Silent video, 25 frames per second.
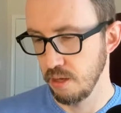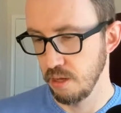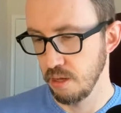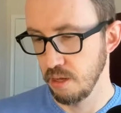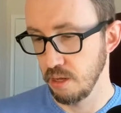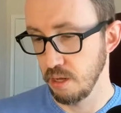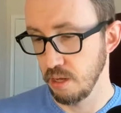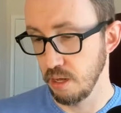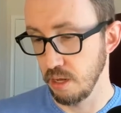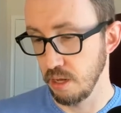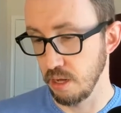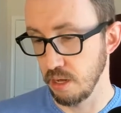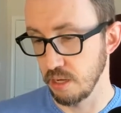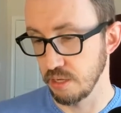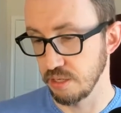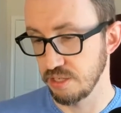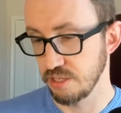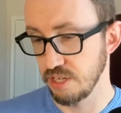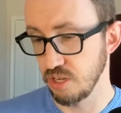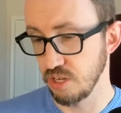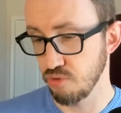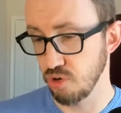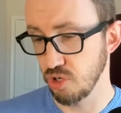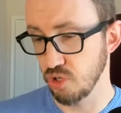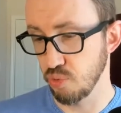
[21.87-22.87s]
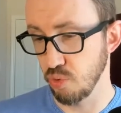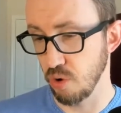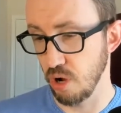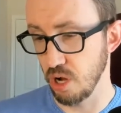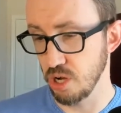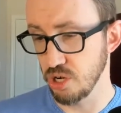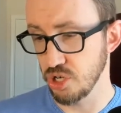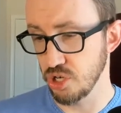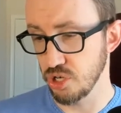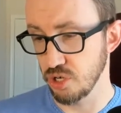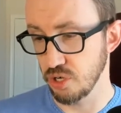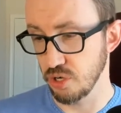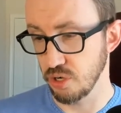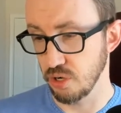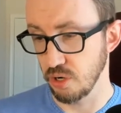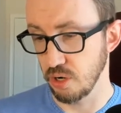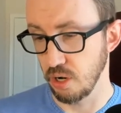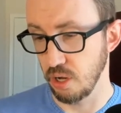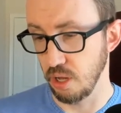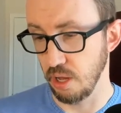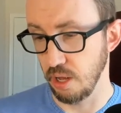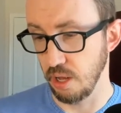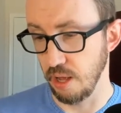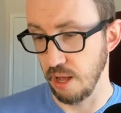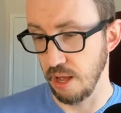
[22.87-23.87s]
Uh, citrus Rush,
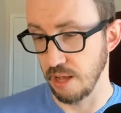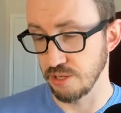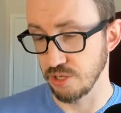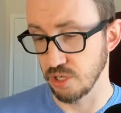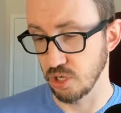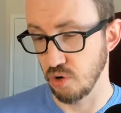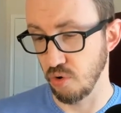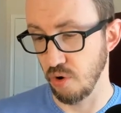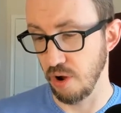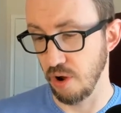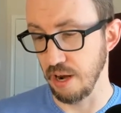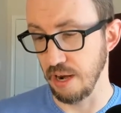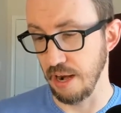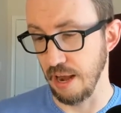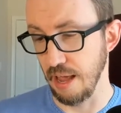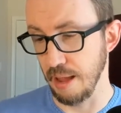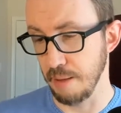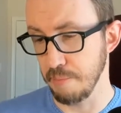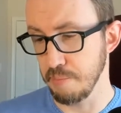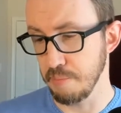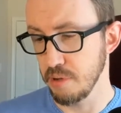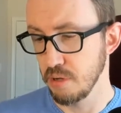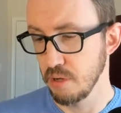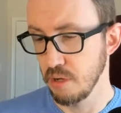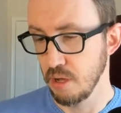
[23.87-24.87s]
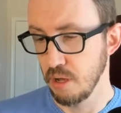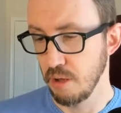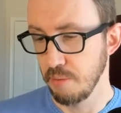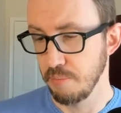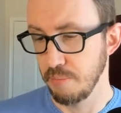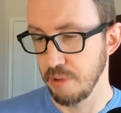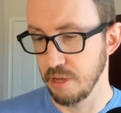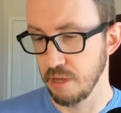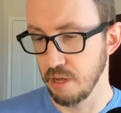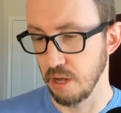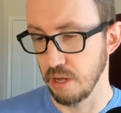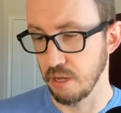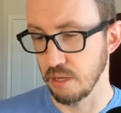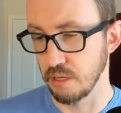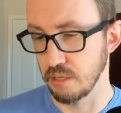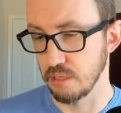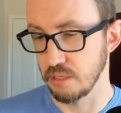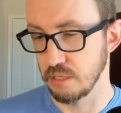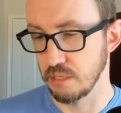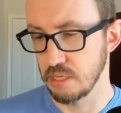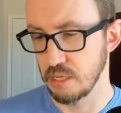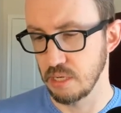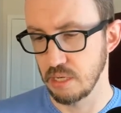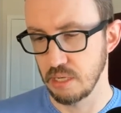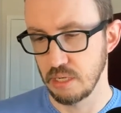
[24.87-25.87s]
that's a great name
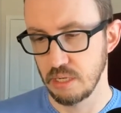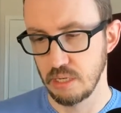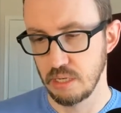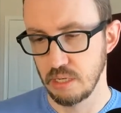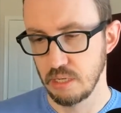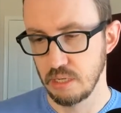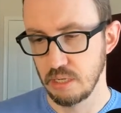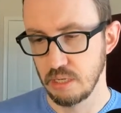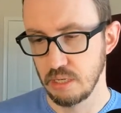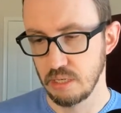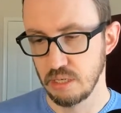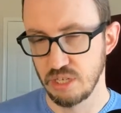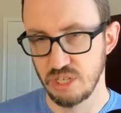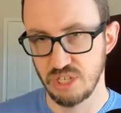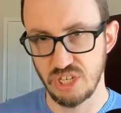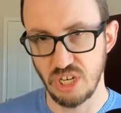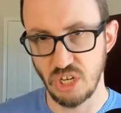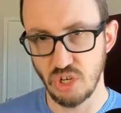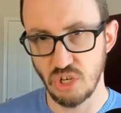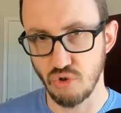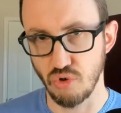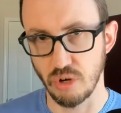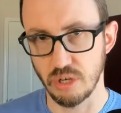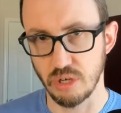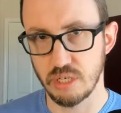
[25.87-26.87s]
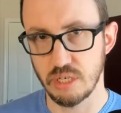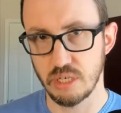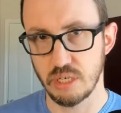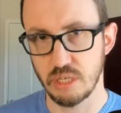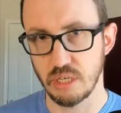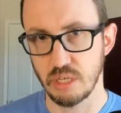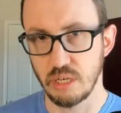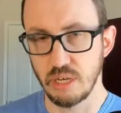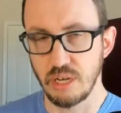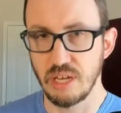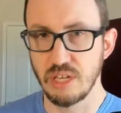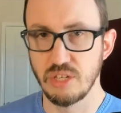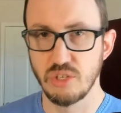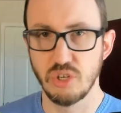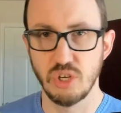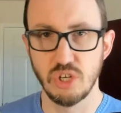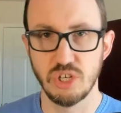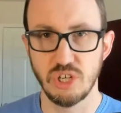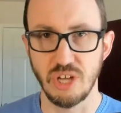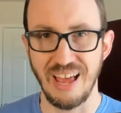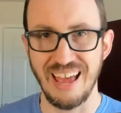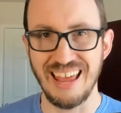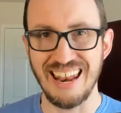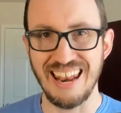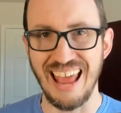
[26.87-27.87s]
because citrus is just
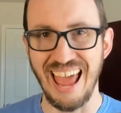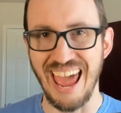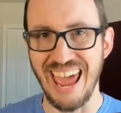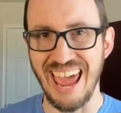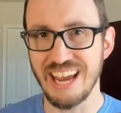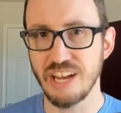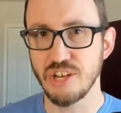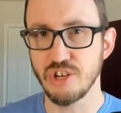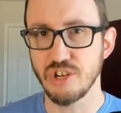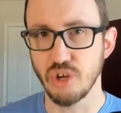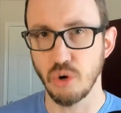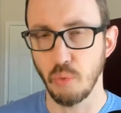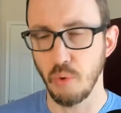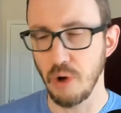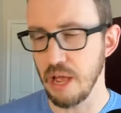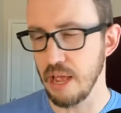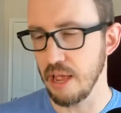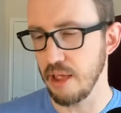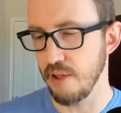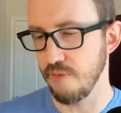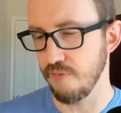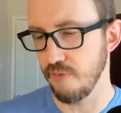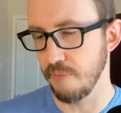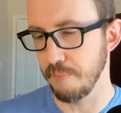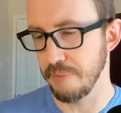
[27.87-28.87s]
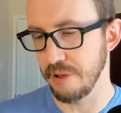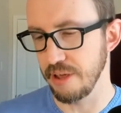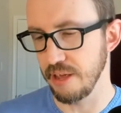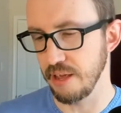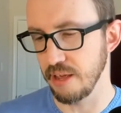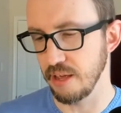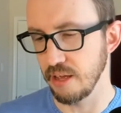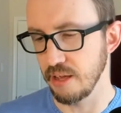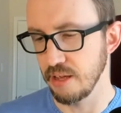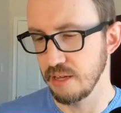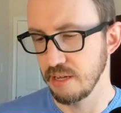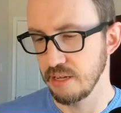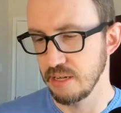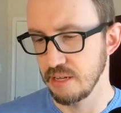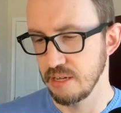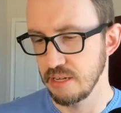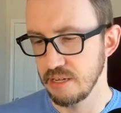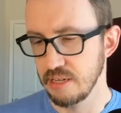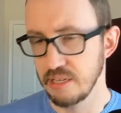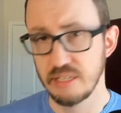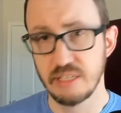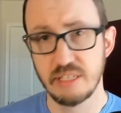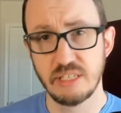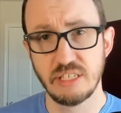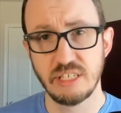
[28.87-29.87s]
an H away from being
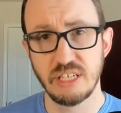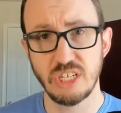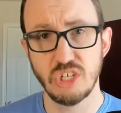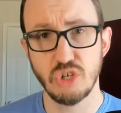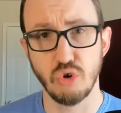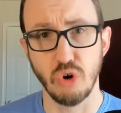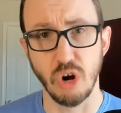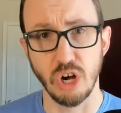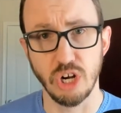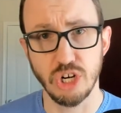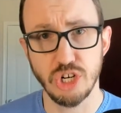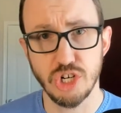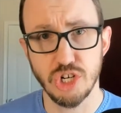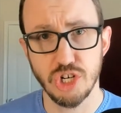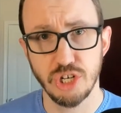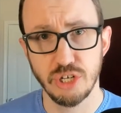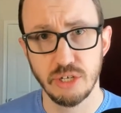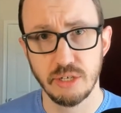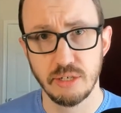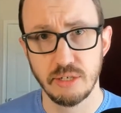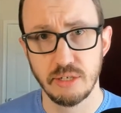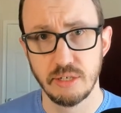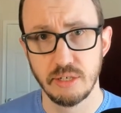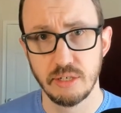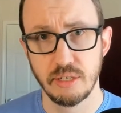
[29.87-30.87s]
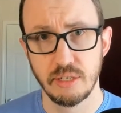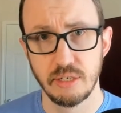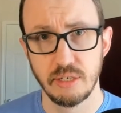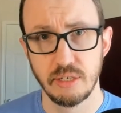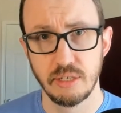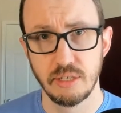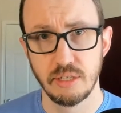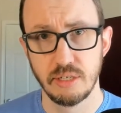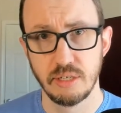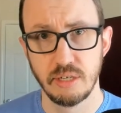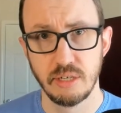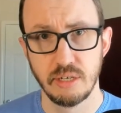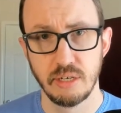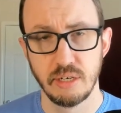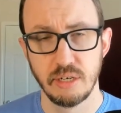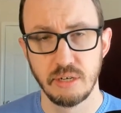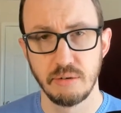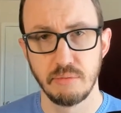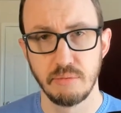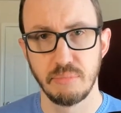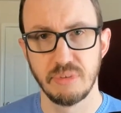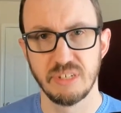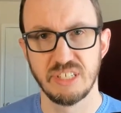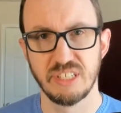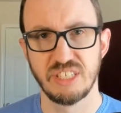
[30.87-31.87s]
citrush,
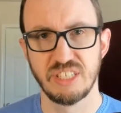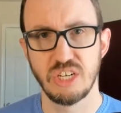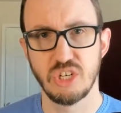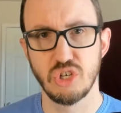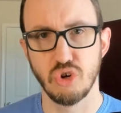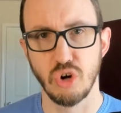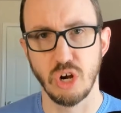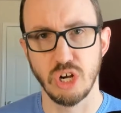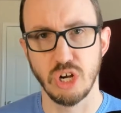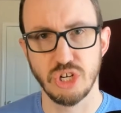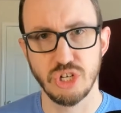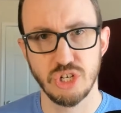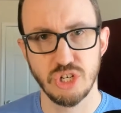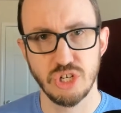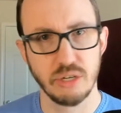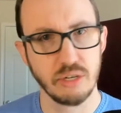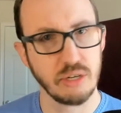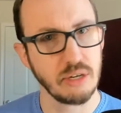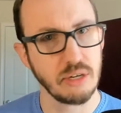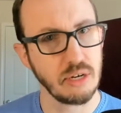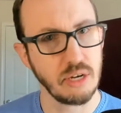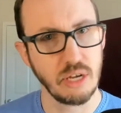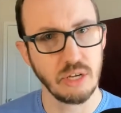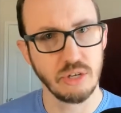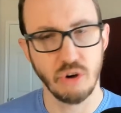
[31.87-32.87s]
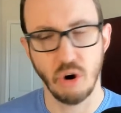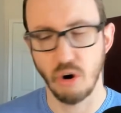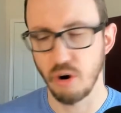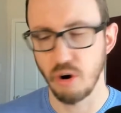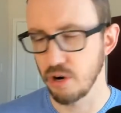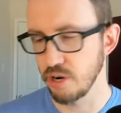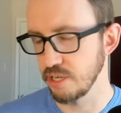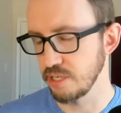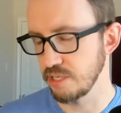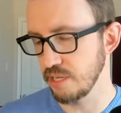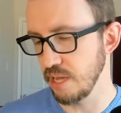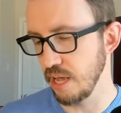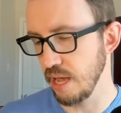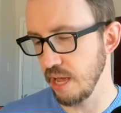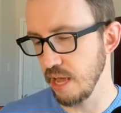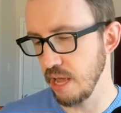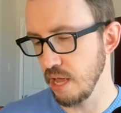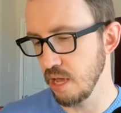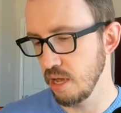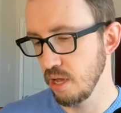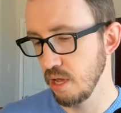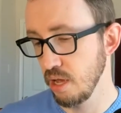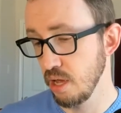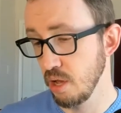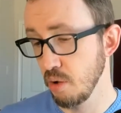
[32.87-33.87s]
but citrush is harder to say,
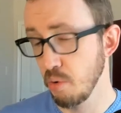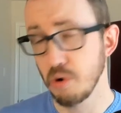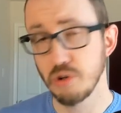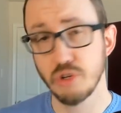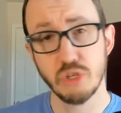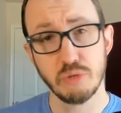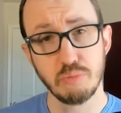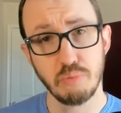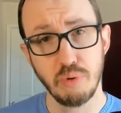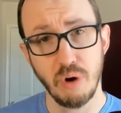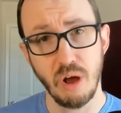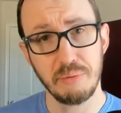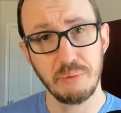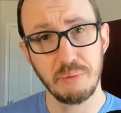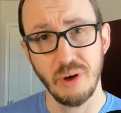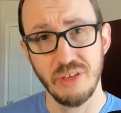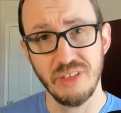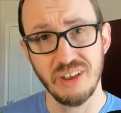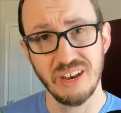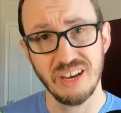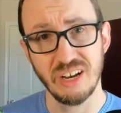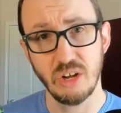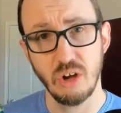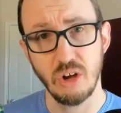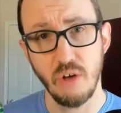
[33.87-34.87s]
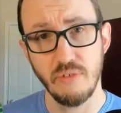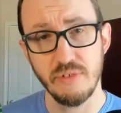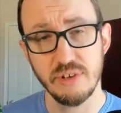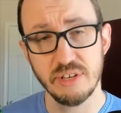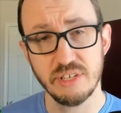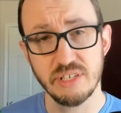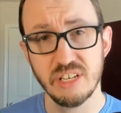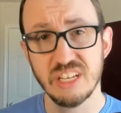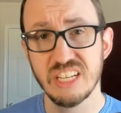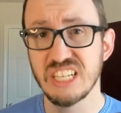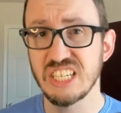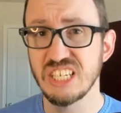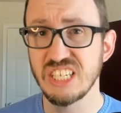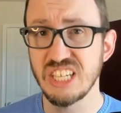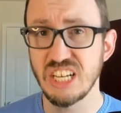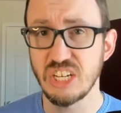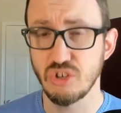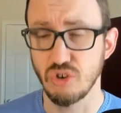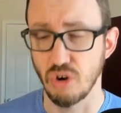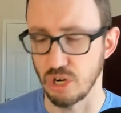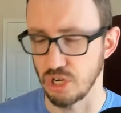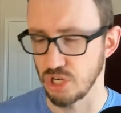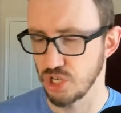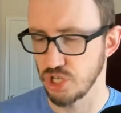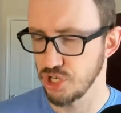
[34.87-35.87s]
which is probably why they didn't call this
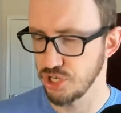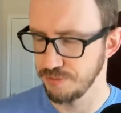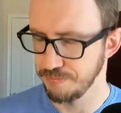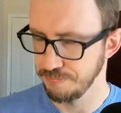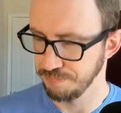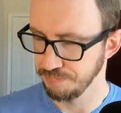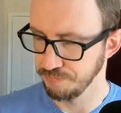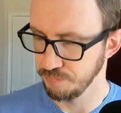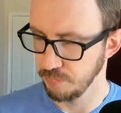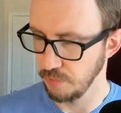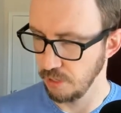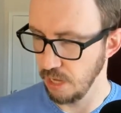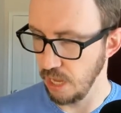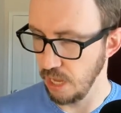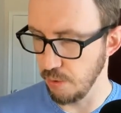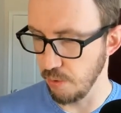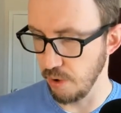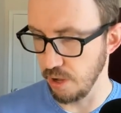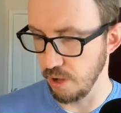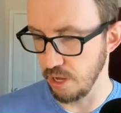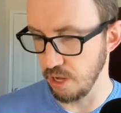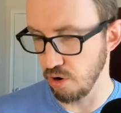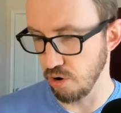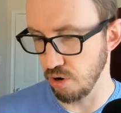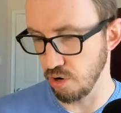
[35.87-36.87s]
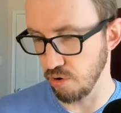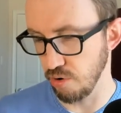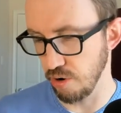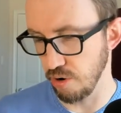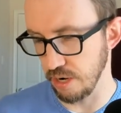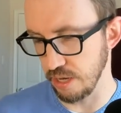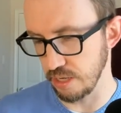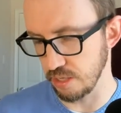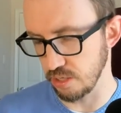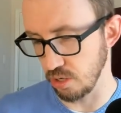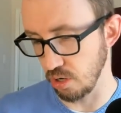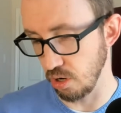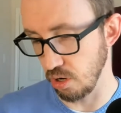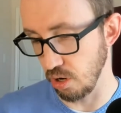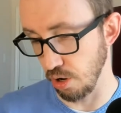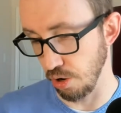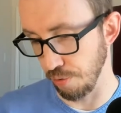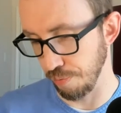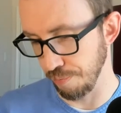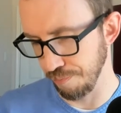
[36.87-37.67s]
citrush. Anyway, your ingredients are